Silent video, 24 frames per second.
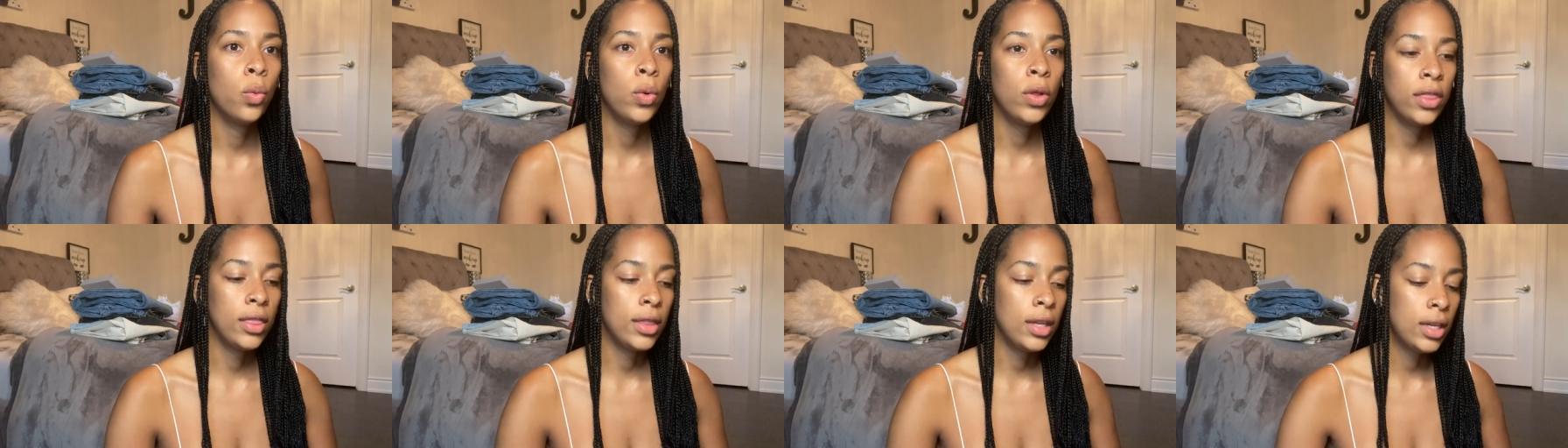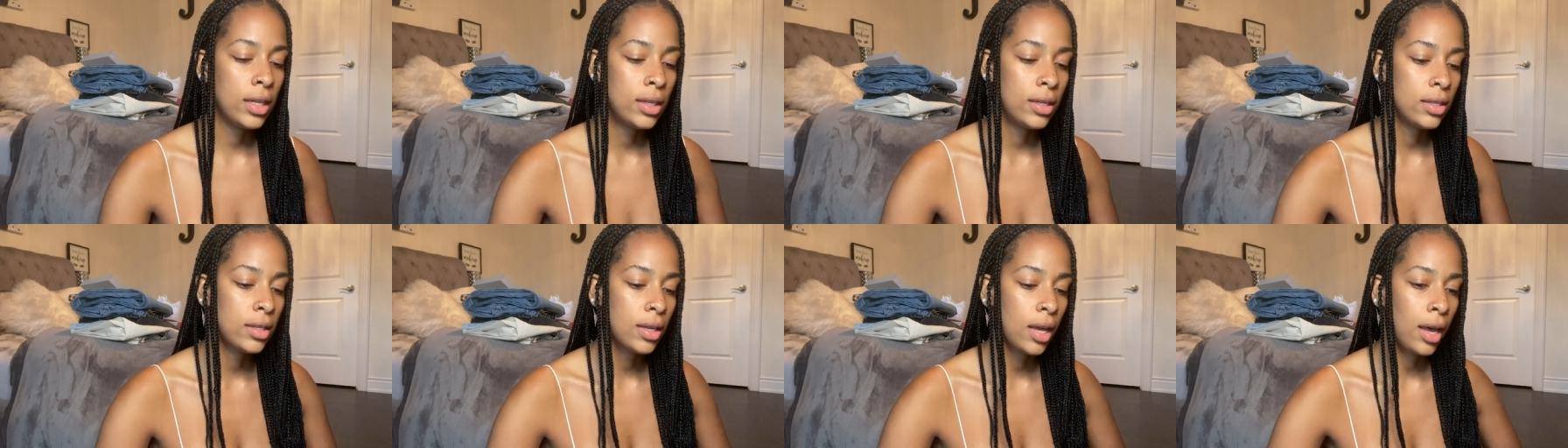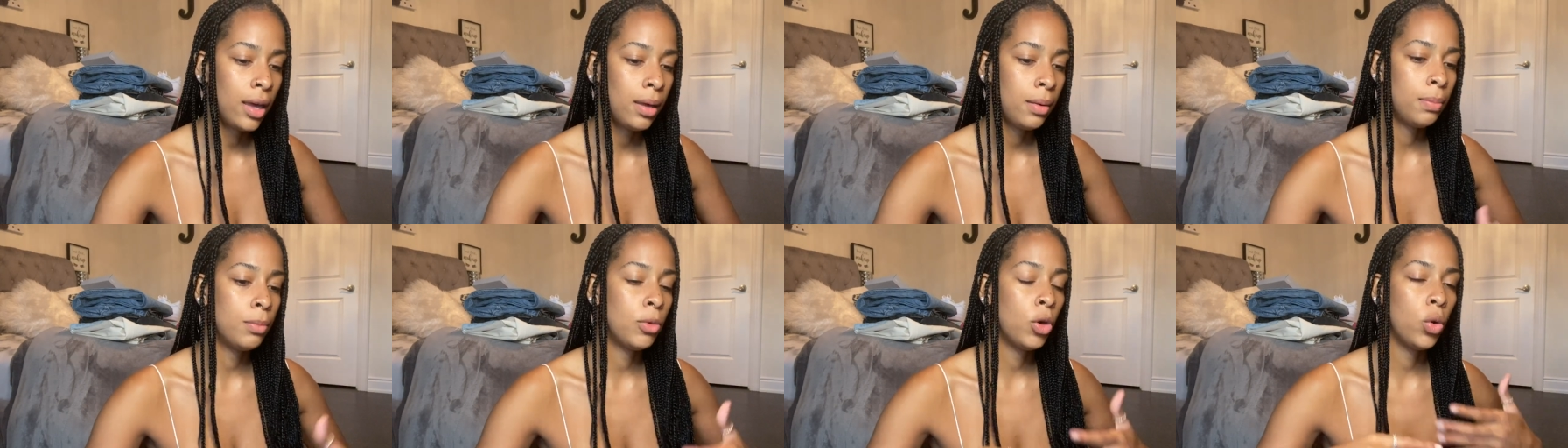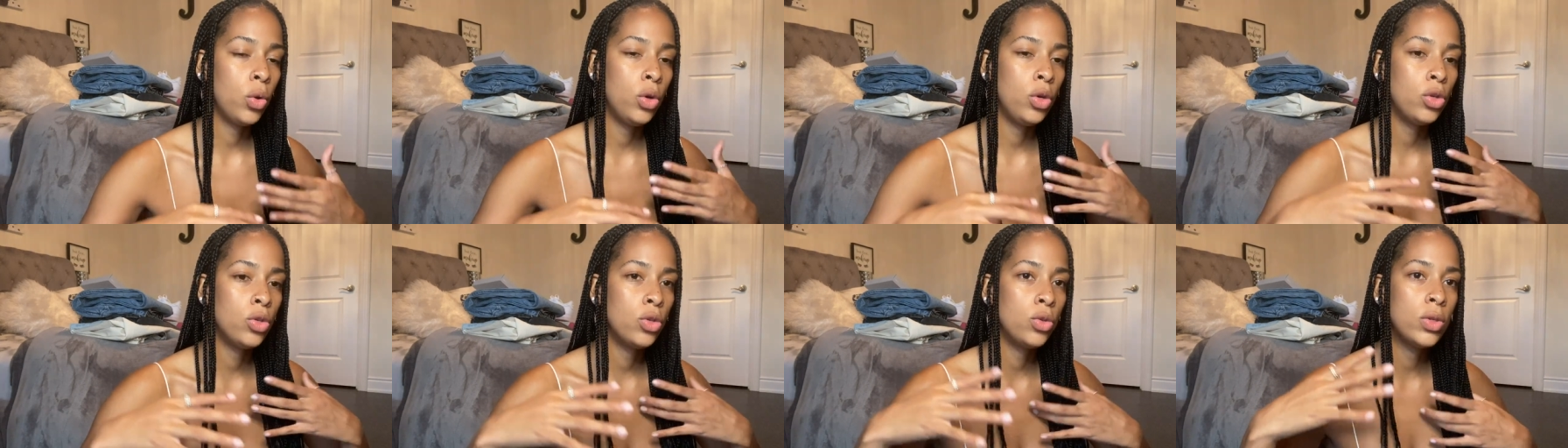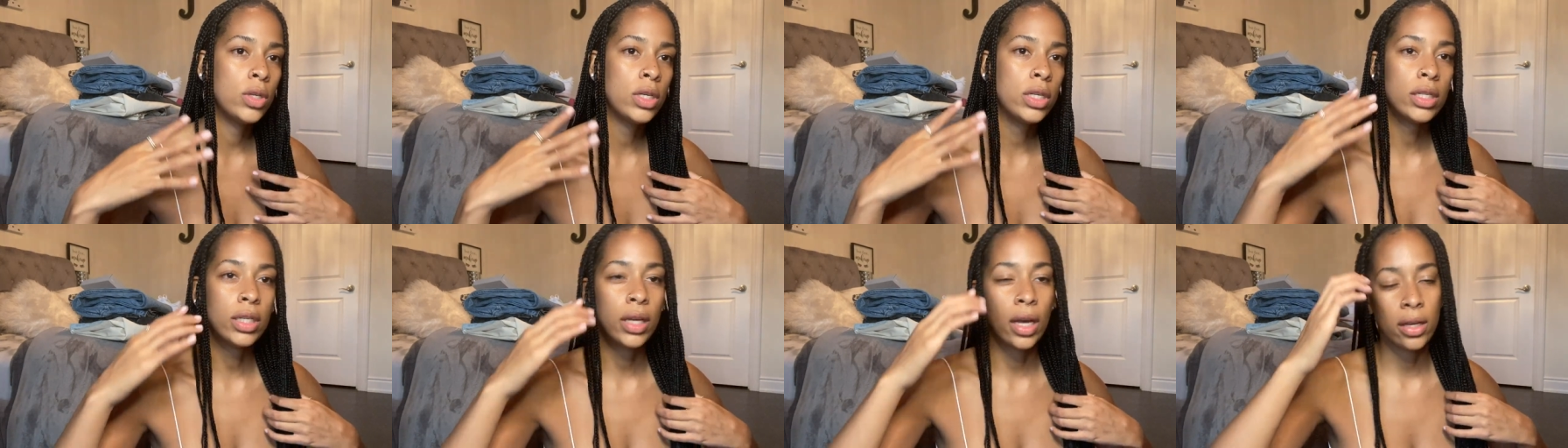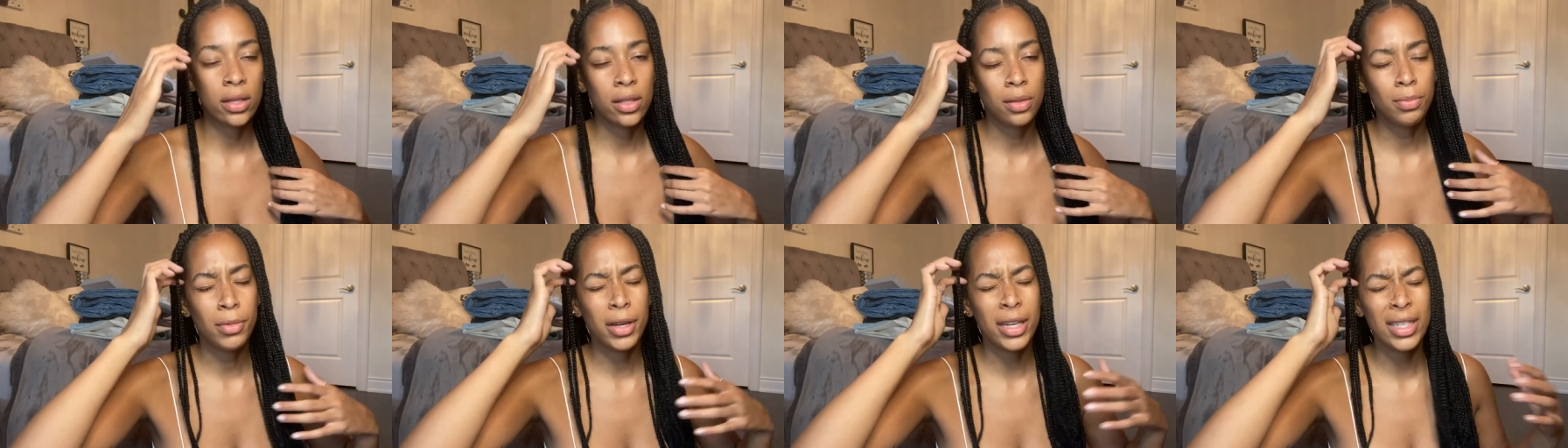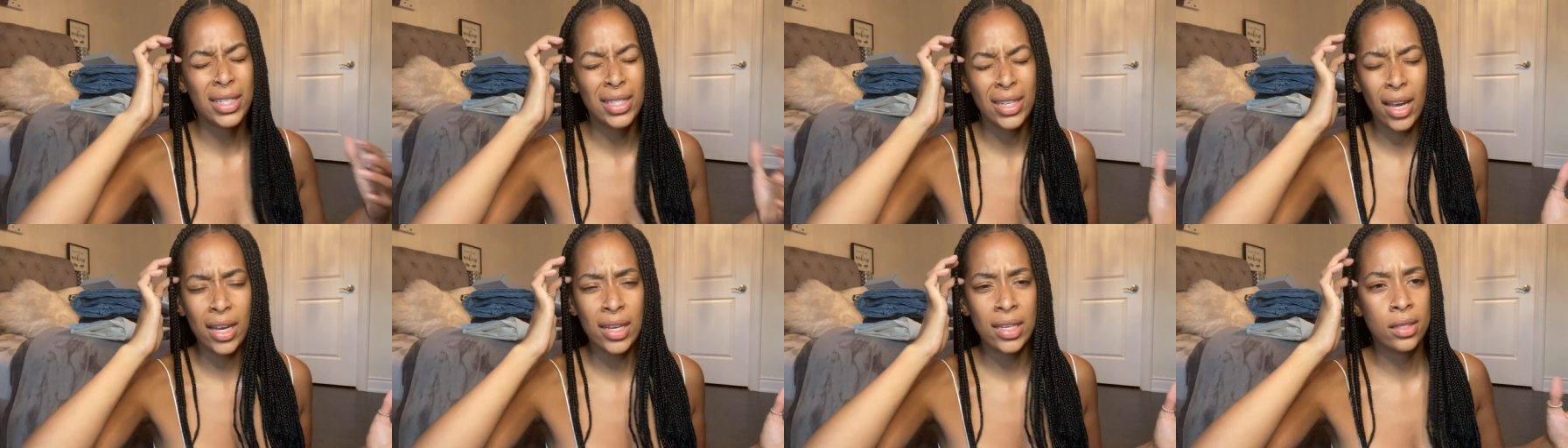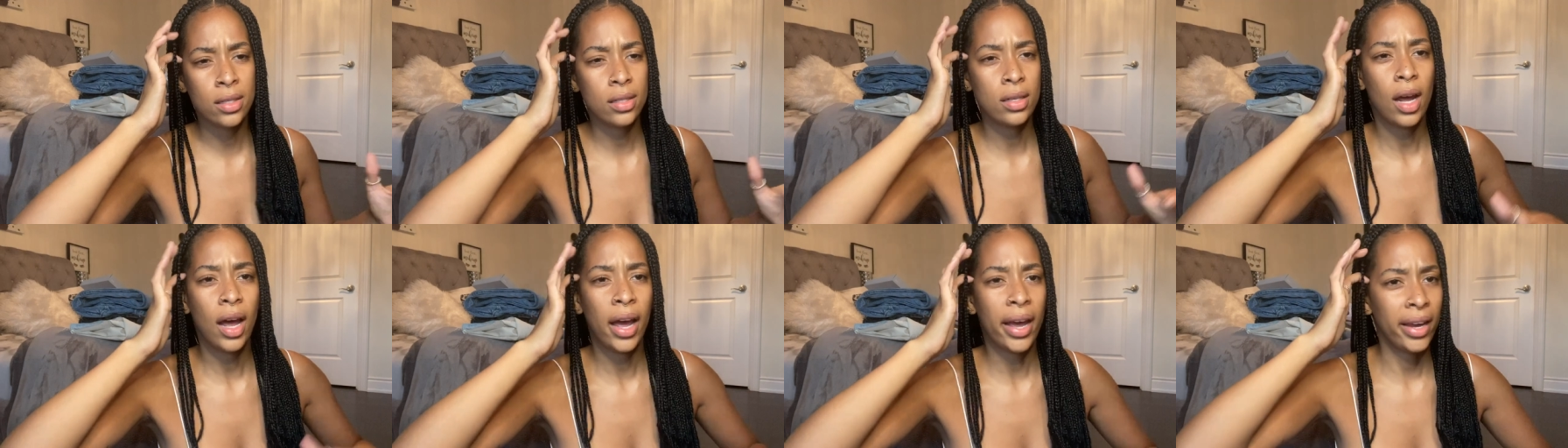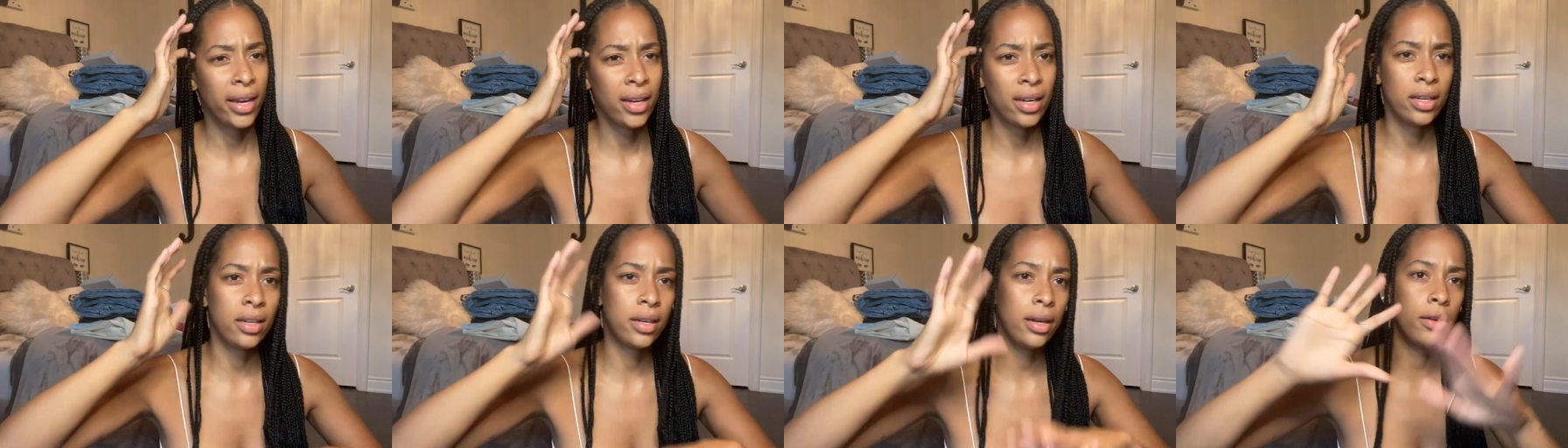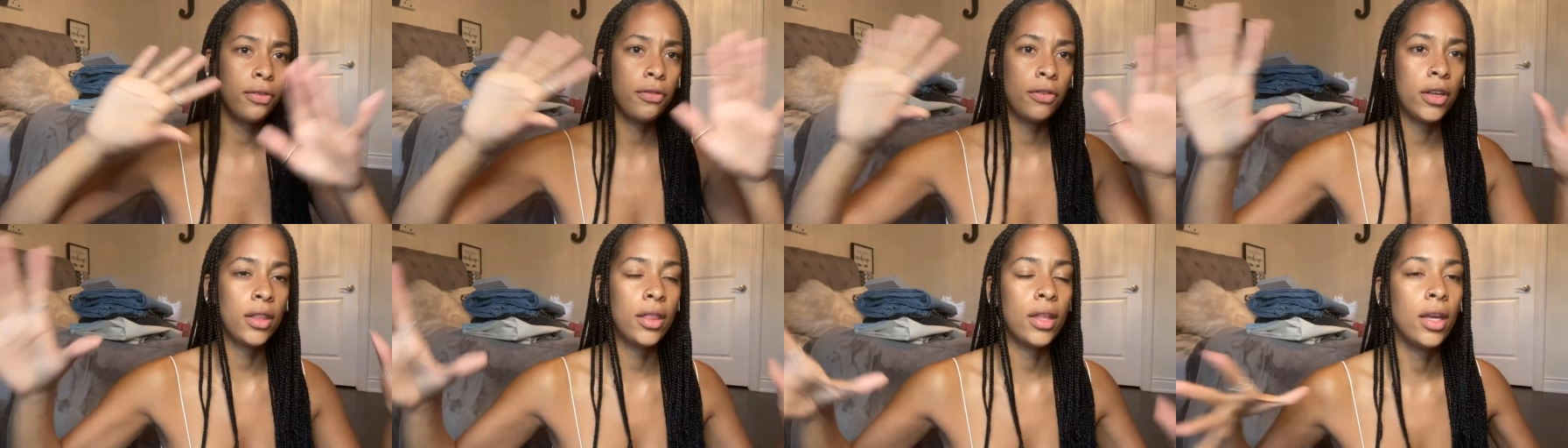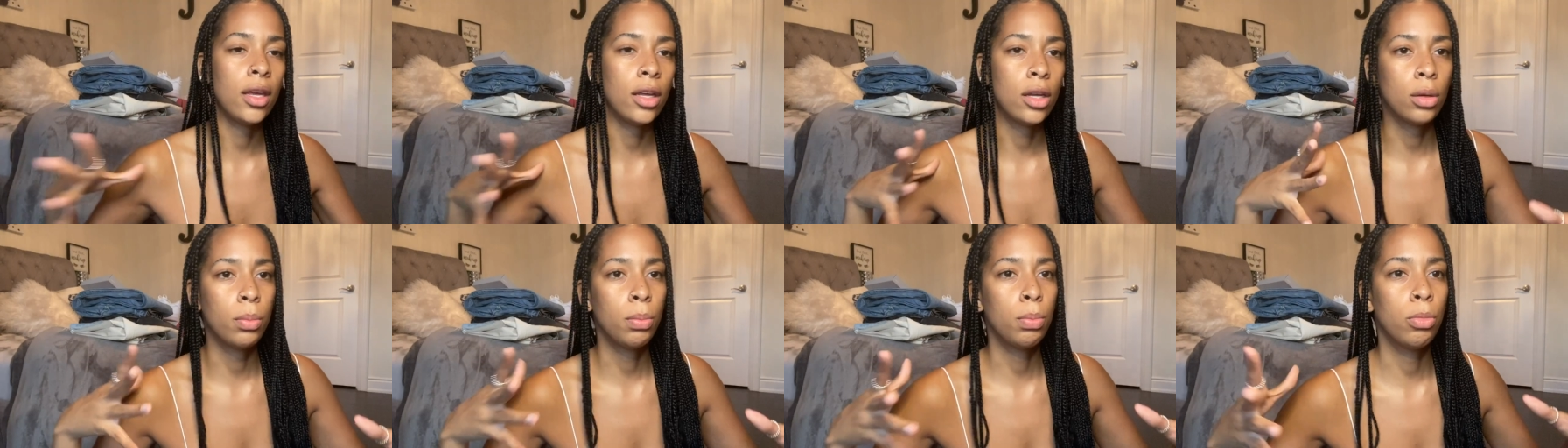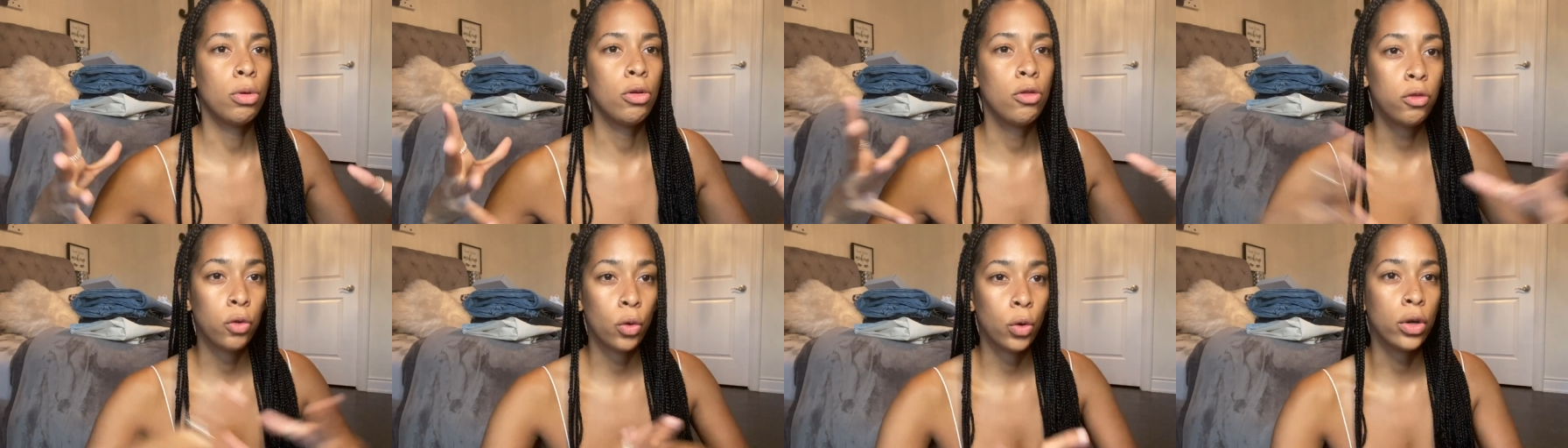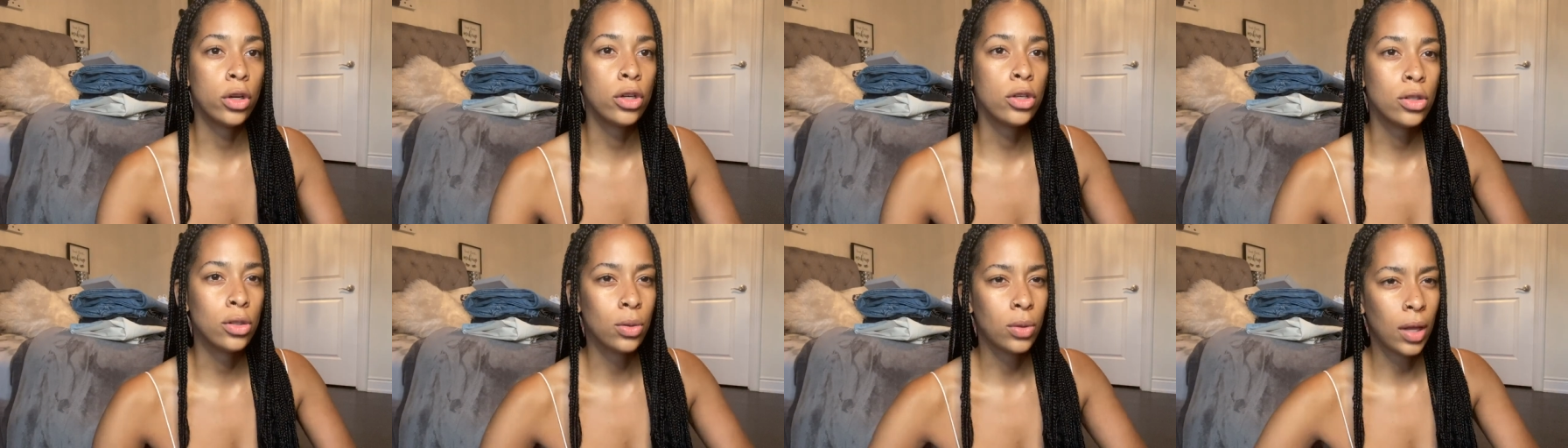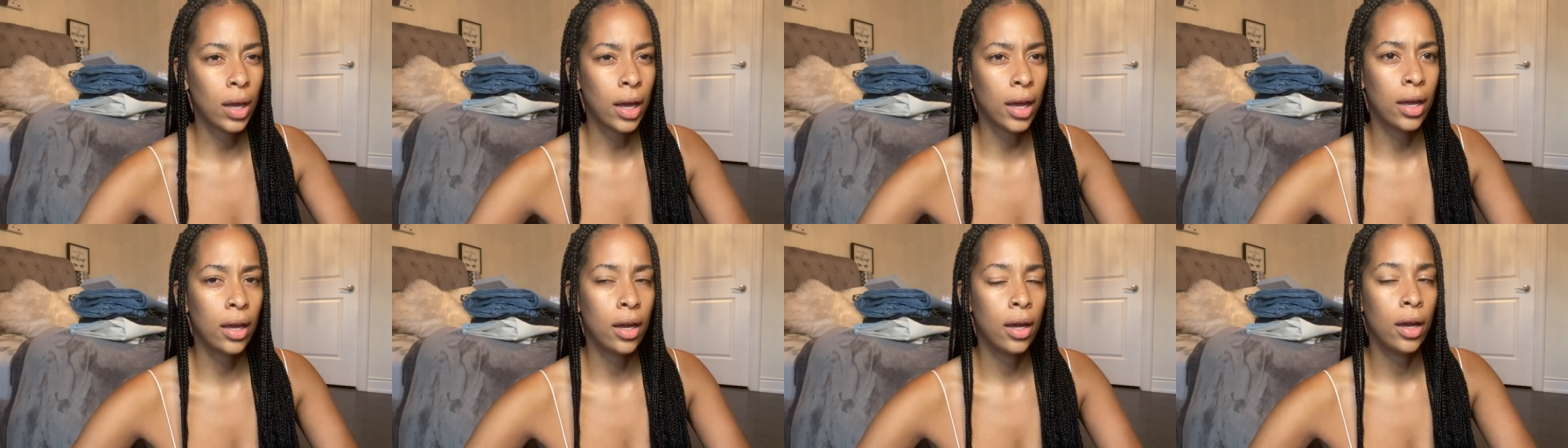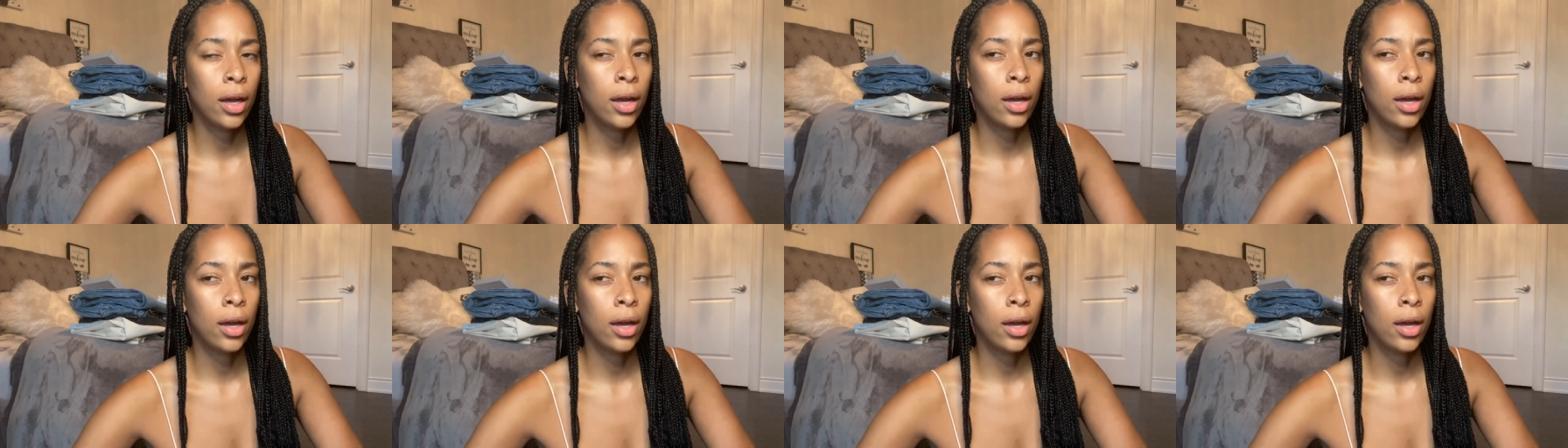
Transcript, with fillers: with these, I'm going to discuss my size and height and everything before so that